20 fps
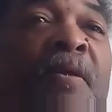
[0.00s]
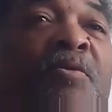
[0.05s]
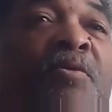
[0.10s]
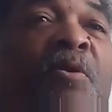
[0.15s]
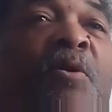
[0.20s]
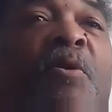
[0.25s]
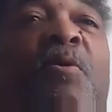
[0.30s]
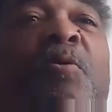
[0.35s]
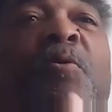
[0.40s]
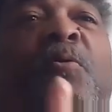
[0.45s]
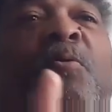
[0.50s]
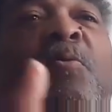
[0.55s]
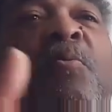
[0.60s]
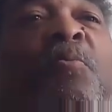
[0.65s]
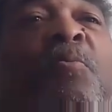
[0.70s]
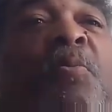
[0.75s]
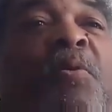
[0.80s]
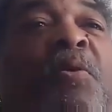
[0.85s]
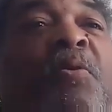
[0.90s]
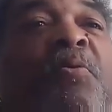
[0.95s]

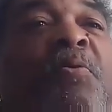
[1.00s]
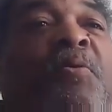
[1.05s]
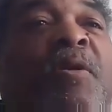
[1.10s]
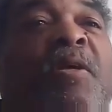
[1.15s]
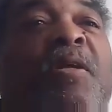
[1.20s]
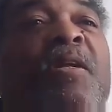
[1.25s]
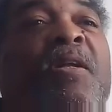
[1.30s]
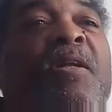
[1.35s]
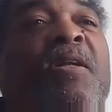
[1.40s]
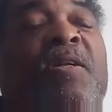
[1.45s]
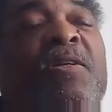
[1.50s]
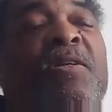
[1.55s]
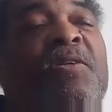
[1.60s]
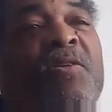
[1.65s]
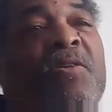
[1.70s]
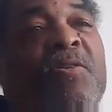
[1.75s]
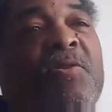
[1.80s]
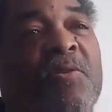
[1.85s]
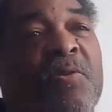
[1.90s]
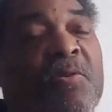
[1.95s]
So, in
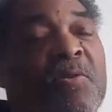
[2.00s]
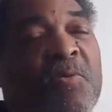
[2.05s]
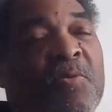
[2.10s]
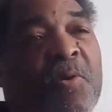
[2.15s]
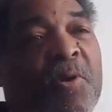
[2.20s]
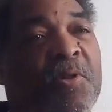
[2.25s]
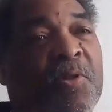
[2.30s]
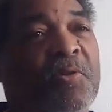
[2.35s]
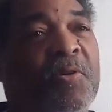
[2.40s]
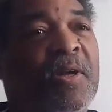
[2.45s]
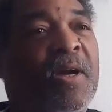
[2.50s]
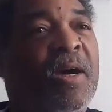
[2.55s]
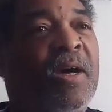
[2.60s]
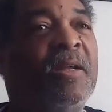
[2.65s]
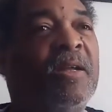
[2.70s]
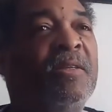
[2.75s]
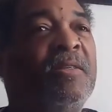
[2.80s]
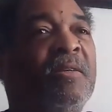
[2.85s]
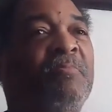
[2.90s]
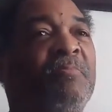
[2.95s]
addition to whether or not
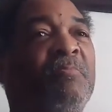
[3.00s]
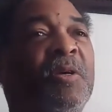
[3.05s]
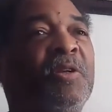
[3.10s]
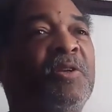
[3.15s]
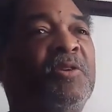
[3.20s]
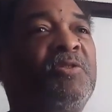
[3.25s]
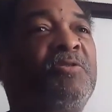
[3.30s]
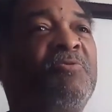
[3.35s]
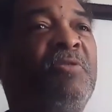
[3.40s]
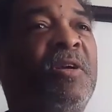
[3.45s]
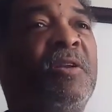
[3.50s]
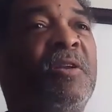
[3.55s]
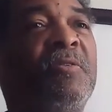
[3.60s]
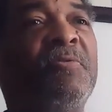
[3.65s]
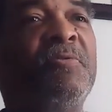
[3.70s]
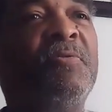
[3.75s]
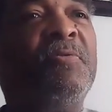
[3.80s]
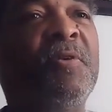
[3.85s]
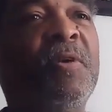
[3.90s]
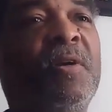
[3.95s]
it's
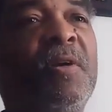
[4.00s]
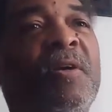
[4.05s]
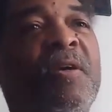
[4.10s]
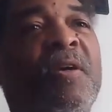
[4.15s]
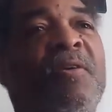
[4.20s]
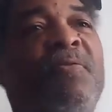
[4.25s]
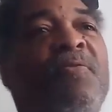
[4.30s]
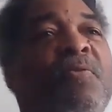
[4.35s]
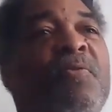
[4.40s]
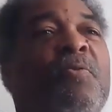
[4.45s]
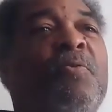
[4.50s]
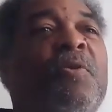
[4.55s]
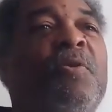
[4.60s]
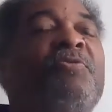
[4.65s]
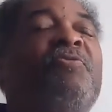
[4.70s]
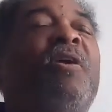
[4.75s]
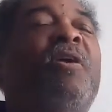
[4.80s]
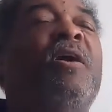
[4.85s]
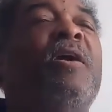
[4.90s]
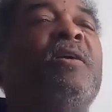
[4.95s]
administrative, if you want to
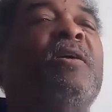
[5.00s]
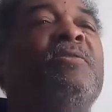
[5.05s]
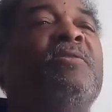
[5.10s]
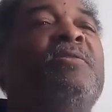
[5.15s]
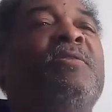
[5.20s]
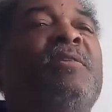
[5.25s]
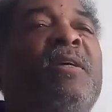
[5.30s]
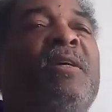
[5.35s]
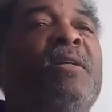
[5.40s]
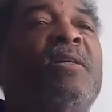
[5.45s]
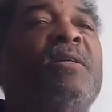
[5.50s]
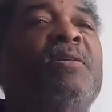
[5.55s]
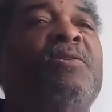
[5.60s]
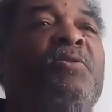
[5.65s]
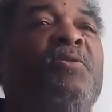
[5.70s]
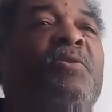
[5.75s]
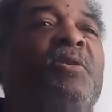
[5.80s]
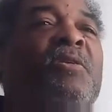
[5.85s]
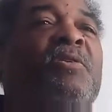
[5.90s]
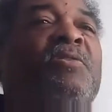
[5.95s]
try and
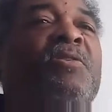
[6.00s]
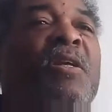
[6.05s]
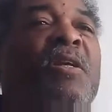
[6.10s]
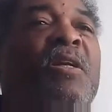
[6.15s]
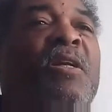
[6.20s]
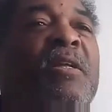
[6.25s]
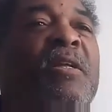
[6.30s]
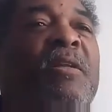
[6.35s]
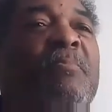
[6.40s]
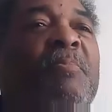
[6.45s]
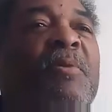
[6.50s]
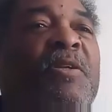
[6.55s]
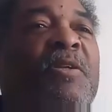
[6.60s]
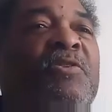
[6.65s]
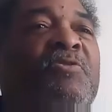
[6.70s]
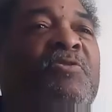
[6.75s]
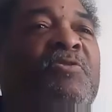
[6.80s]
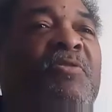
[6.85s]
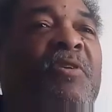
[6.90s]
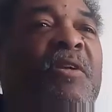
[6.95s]
settle it
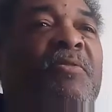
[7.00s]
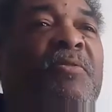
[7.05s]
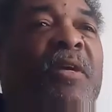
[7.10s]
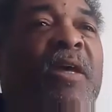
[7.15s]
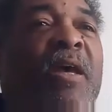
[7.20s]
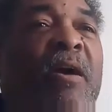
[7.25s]
administratively.